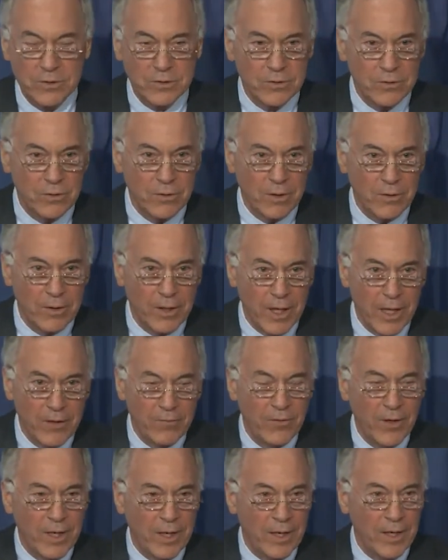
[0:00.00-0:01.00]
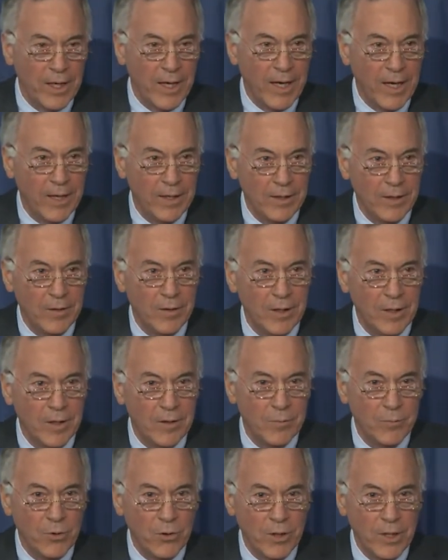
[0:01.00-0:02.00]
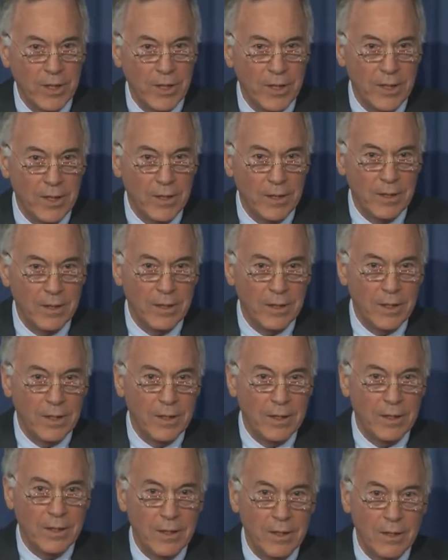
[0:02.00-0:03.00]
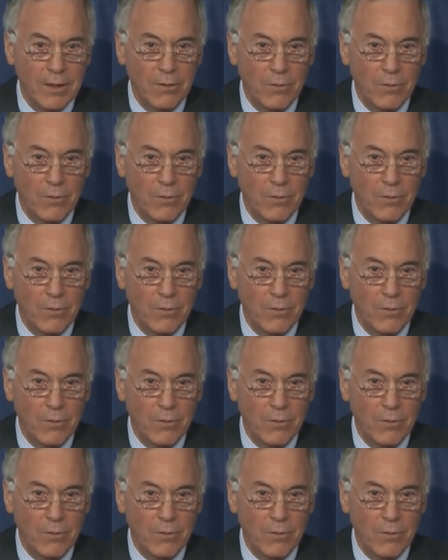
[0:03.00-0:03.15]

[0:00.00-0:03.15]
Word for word: Schuler and I have had a hand in, in putting in, and, and